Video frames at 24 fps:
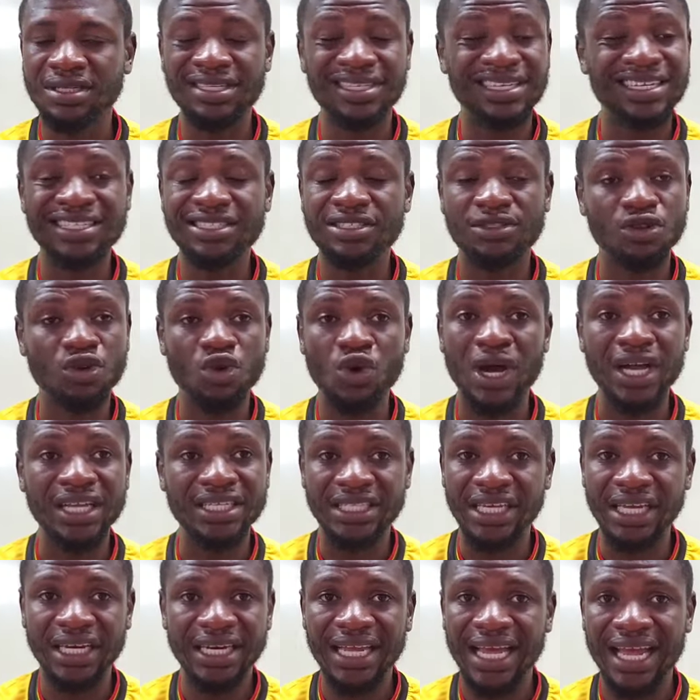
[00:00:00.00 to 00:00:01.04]
the, there's no
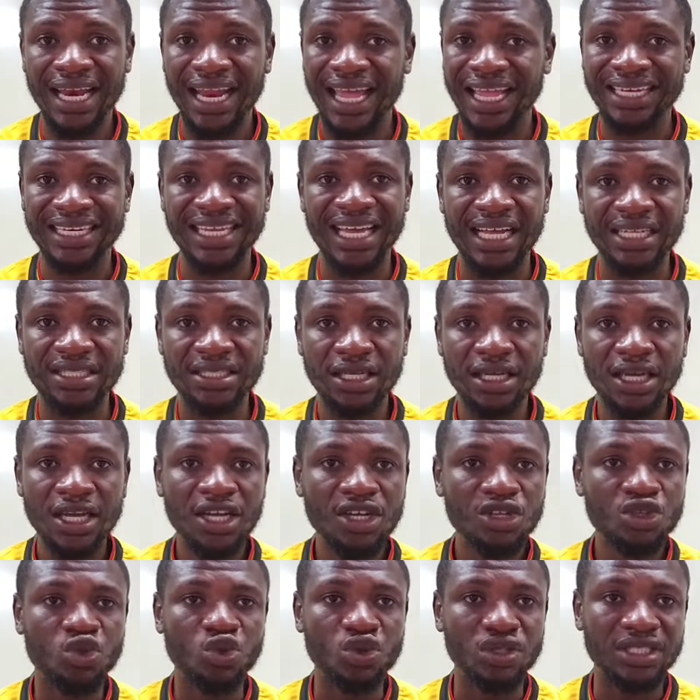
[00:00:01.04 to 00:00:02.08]
agenda like that
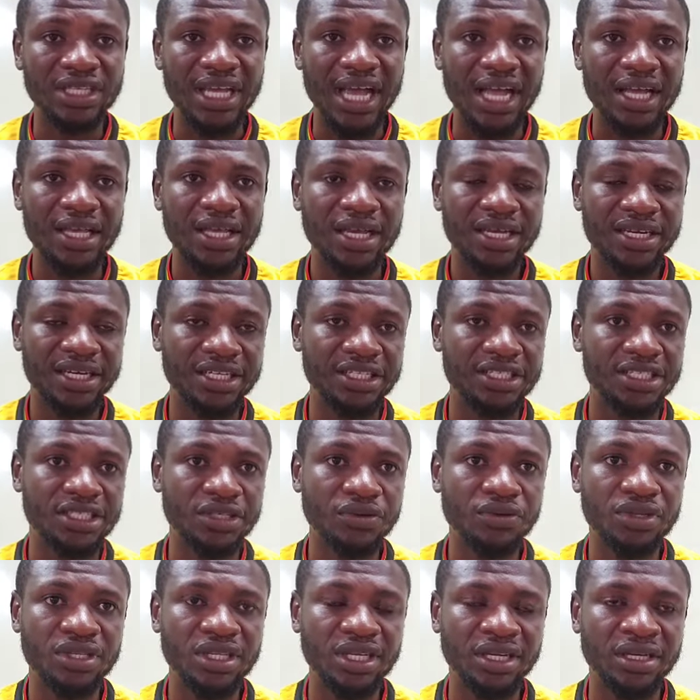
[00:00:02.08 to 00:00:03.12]
to sack Chris
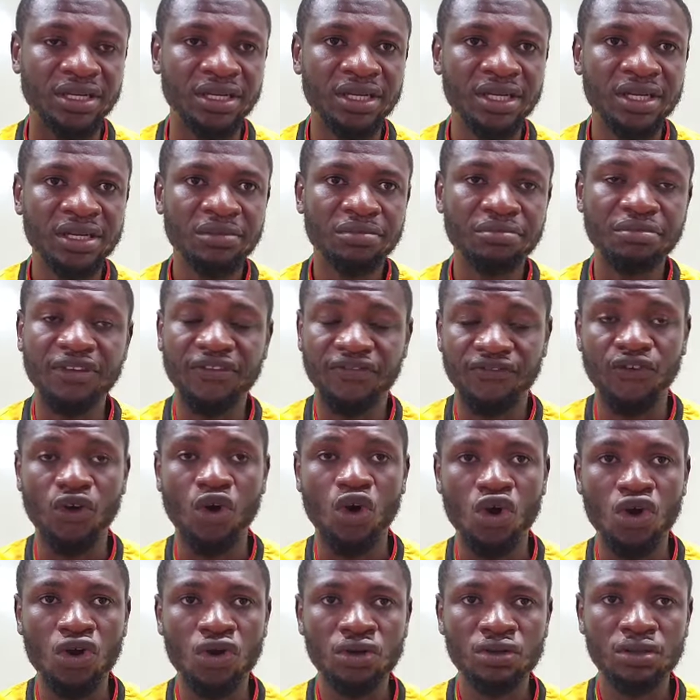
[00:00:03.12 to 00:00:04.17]
Hughton
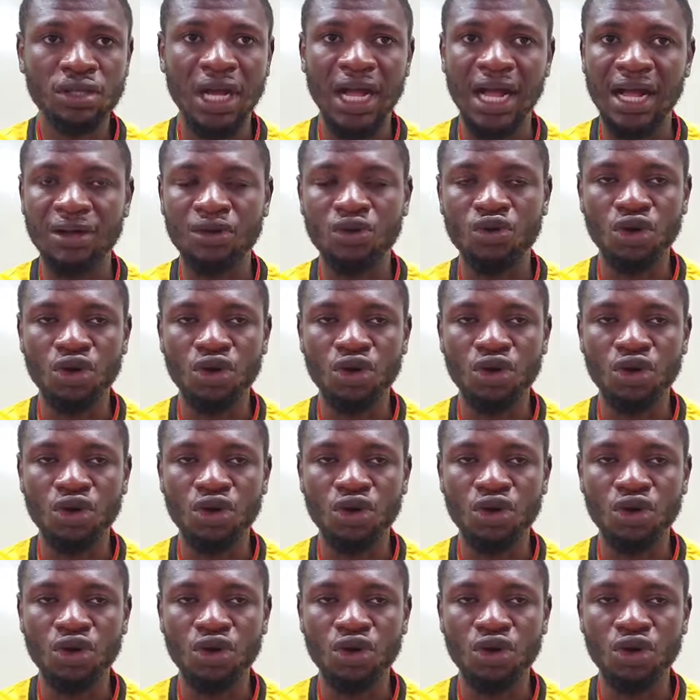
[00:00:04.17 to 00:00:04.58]
before uh,